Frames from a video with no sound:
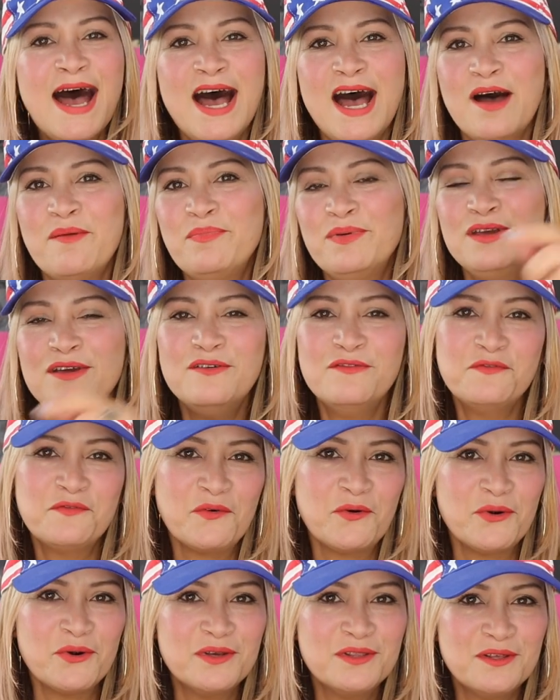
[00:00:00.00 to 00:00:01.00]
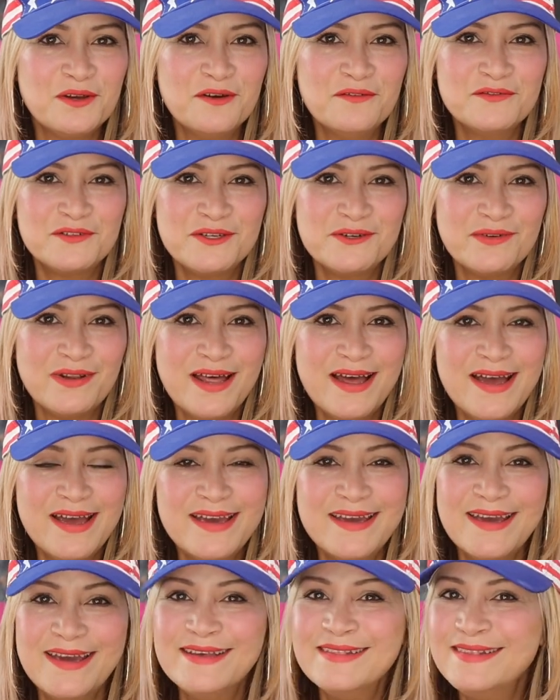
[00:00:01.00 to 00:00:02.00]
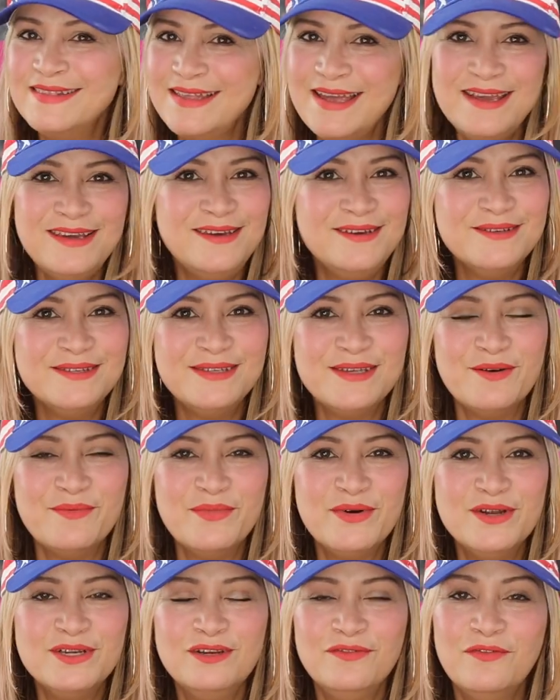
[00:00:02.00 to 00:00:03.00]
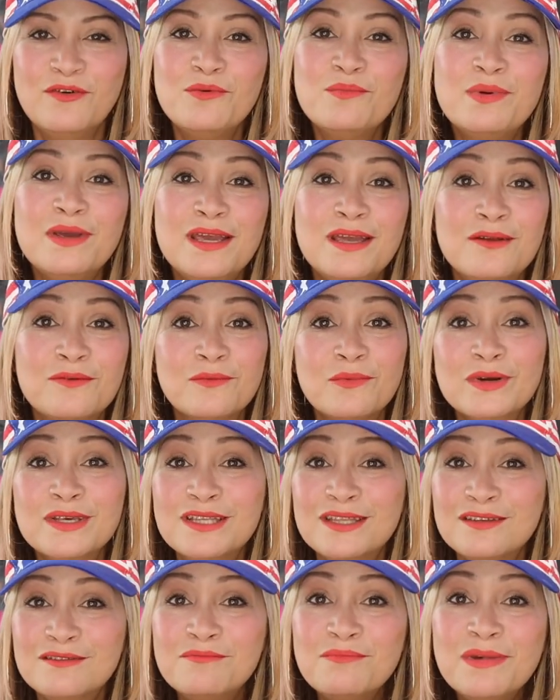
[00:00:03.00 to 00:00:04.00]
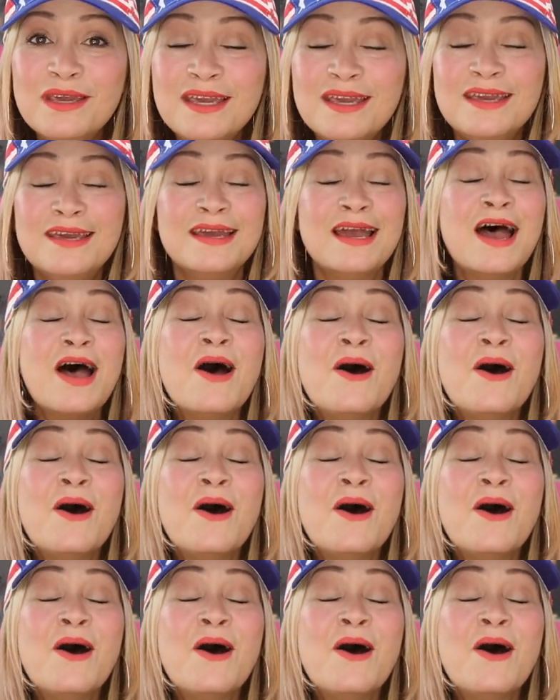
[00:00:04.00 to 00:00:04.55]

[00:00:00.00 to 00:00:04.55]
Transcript: happy 4th of July, and thank you so much for being with me